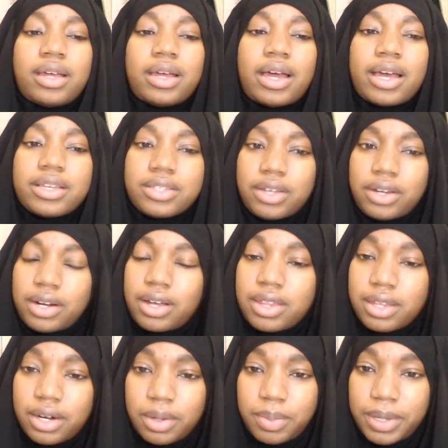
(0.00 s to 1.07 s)
I sought out
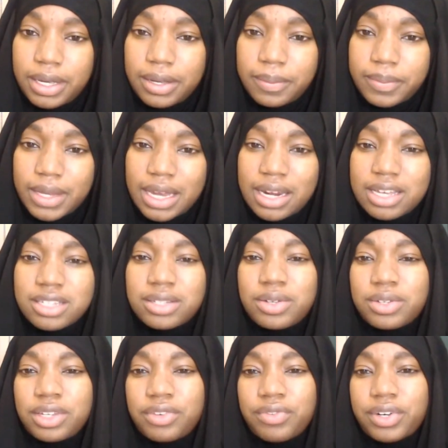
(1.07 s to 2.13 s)
therapy and I
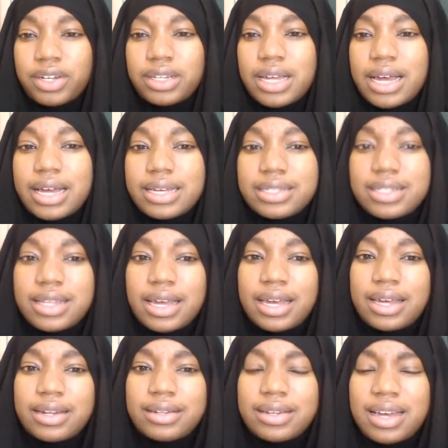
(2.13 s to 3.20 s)
slowly realized
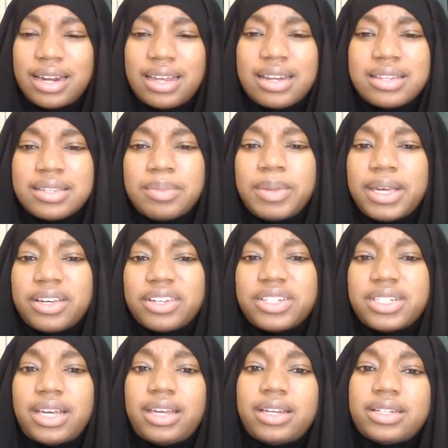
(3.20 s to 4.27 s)
that I needed to make a
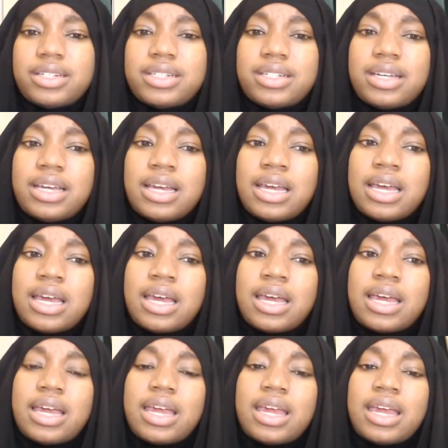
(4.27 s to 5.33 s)
change.
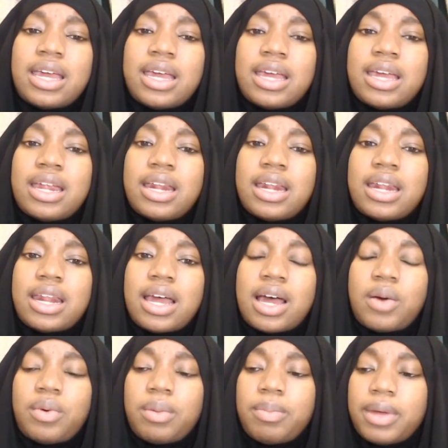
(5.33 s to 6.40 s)
And I
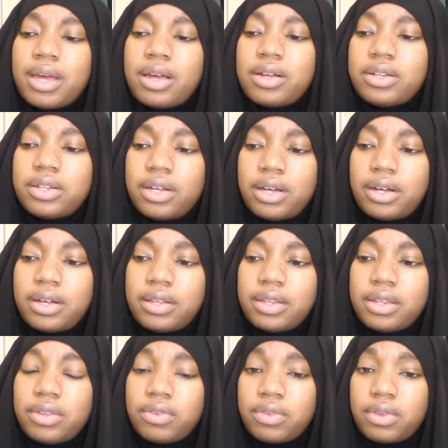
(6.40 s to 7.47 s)
would beg Allah
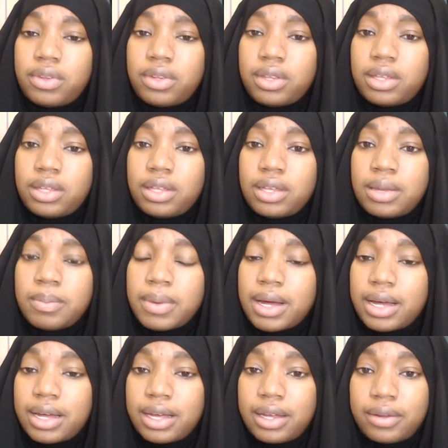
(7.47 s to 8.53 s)

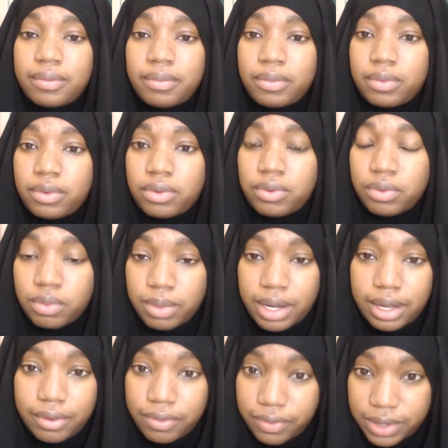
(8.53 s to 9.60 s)
in through
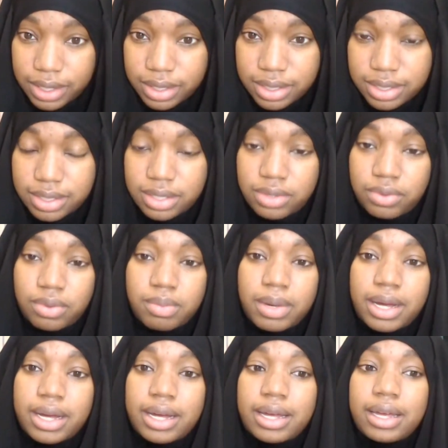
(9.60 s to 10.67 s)
my fits, through
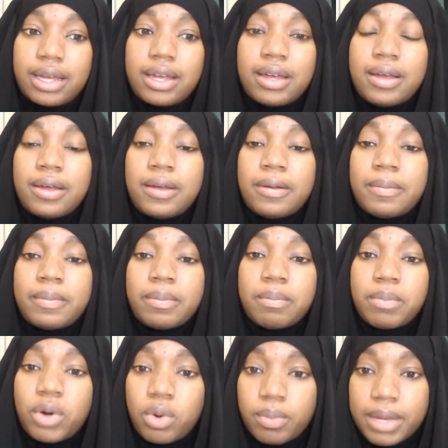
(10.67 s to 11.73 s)
my
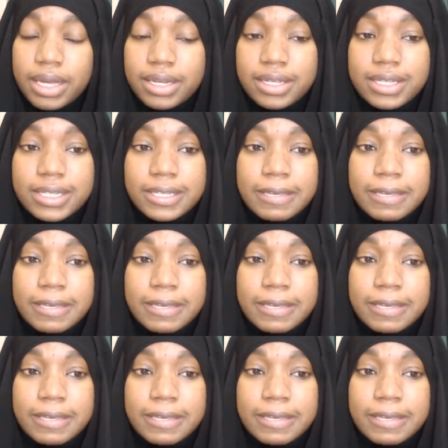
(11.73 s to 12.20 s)
moments,